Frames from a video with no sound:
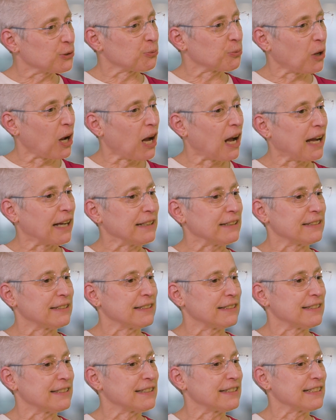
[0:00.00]
arise,
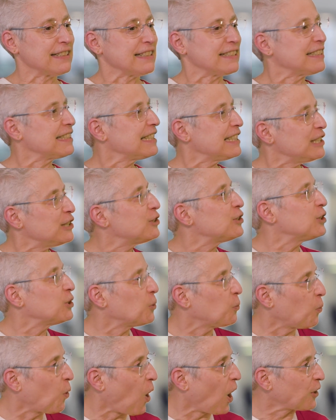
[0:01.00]
it's easy to
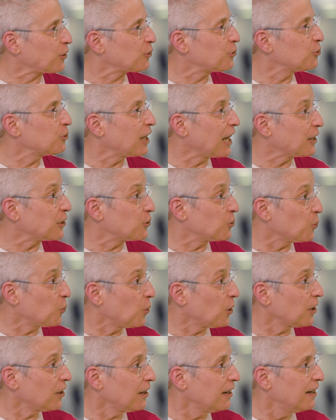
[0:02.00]
walk through that
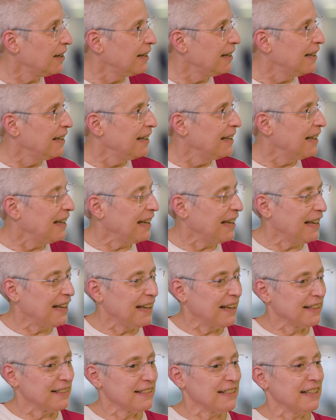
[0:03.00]
door
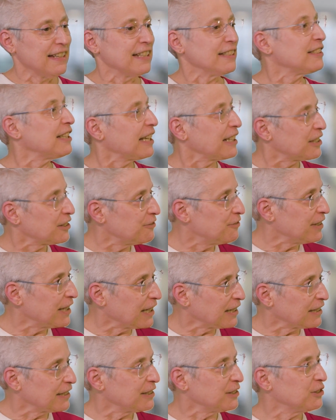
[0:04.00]
and take
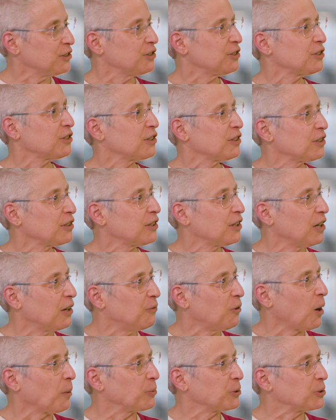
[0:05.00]
advantage
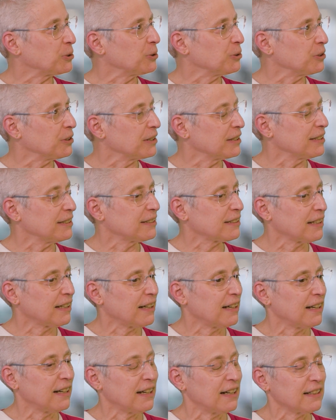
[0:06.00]
of opportunities.
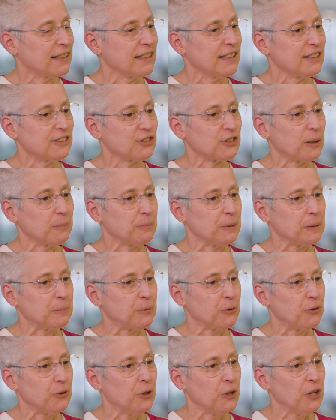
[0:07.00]
I think some
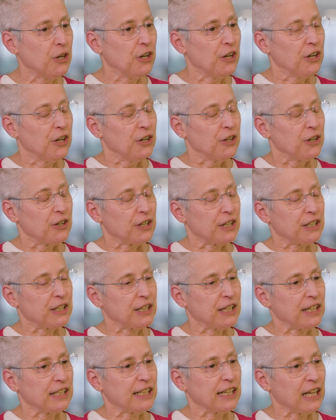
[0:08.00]
people
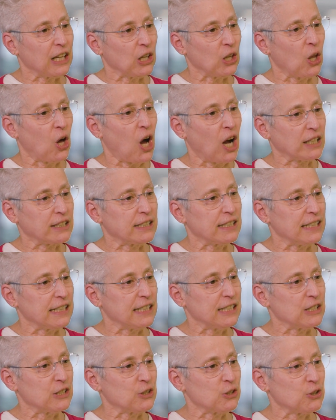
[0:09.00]
can get locked
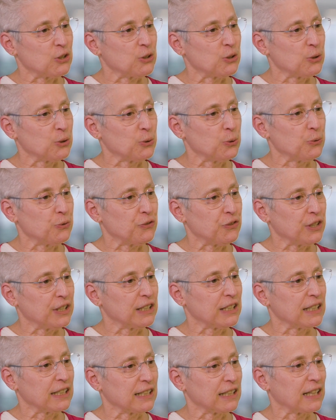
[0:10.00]
into
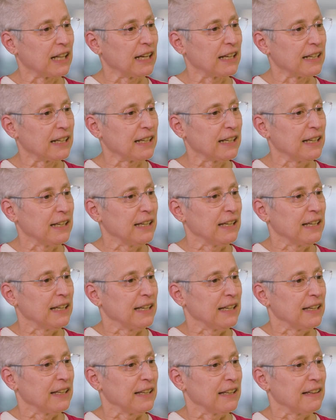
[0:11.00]
feeling like
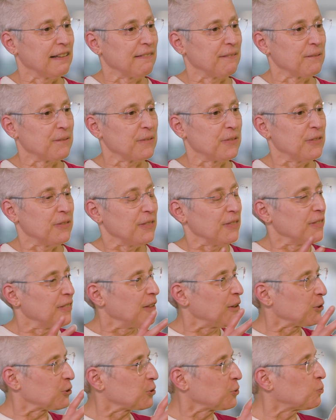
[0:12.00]

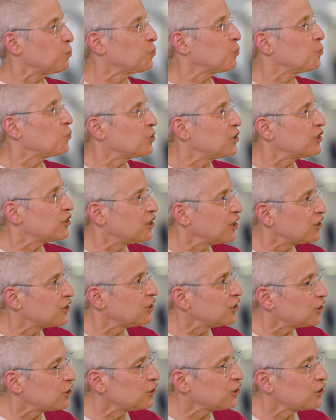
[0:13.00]
the
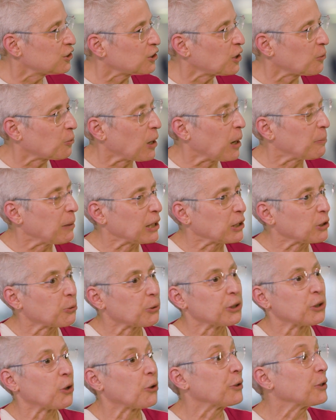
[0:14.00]
decisions around my
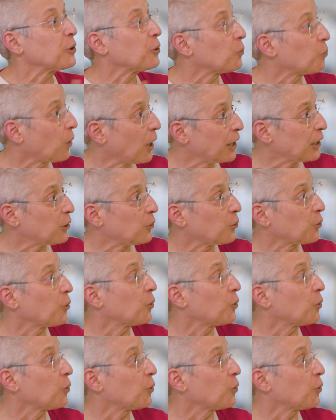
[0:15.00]
career are either right or